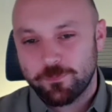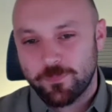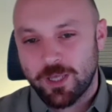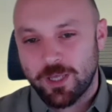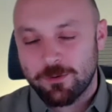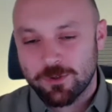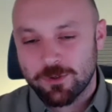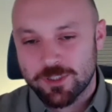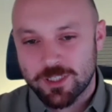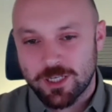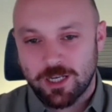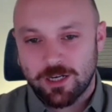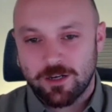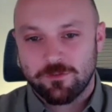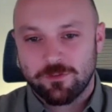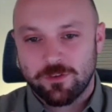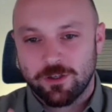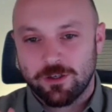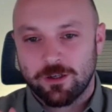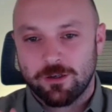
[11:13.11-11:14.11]
That was kind
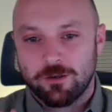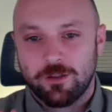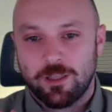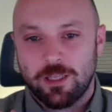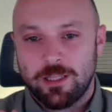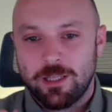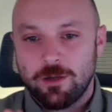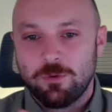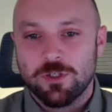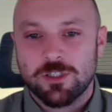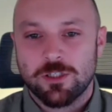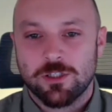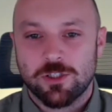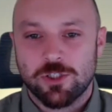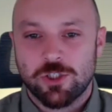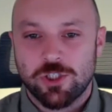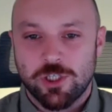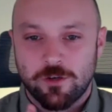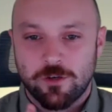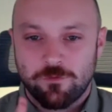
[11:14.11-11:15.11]
of the, and it was a
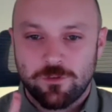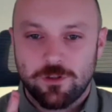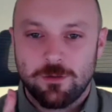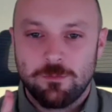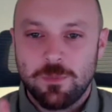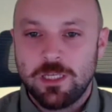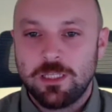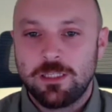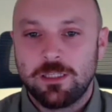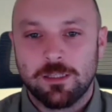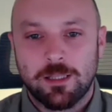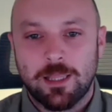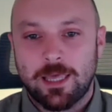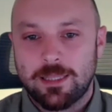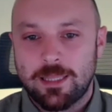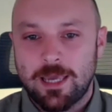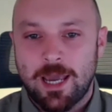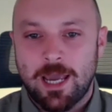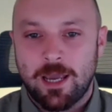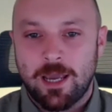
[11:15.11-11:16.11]
shift immediate.
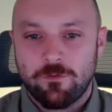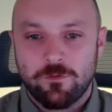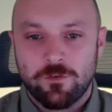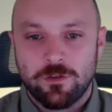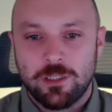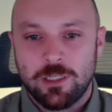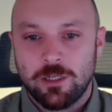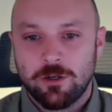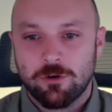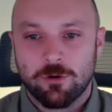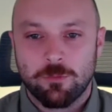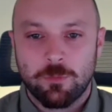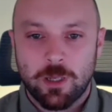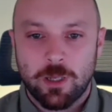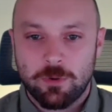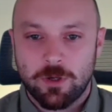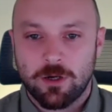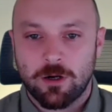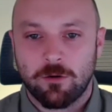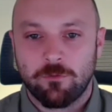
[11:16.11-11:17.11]
That half a year, or
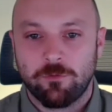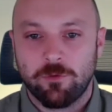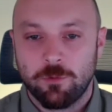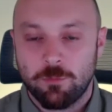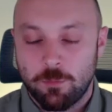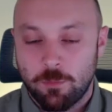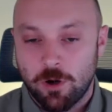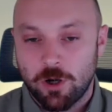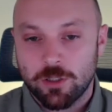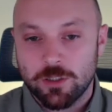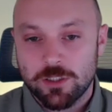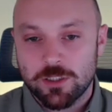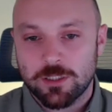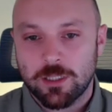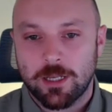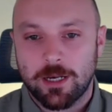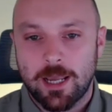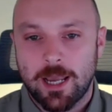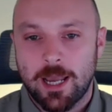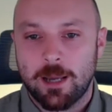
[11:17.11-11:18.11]
maybe a couple of months
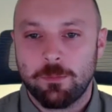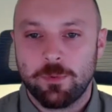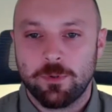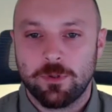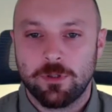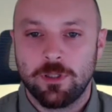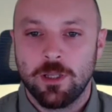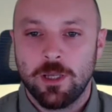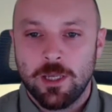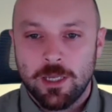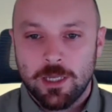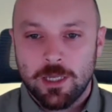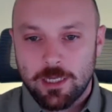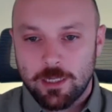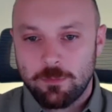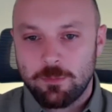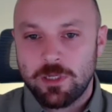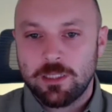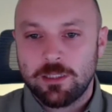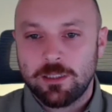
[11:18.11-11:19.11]
that happened
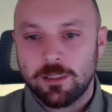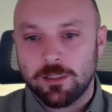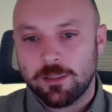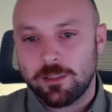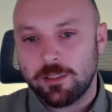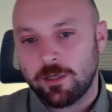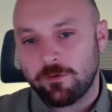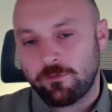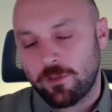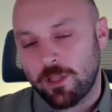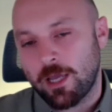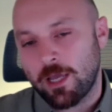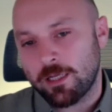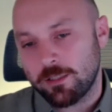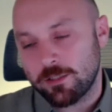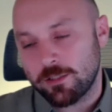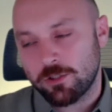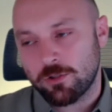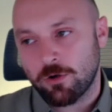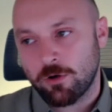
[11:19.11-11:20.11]
immediately if
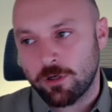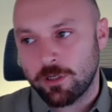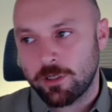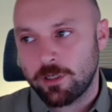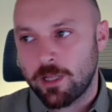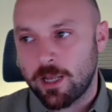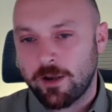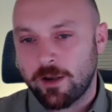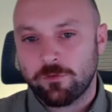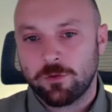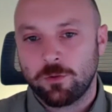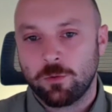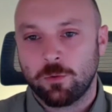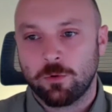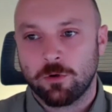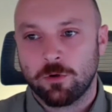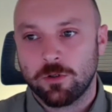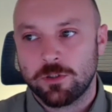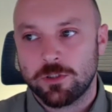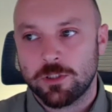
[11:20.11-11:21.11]
that started
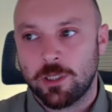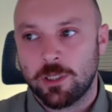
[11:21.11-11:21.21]
afterwards.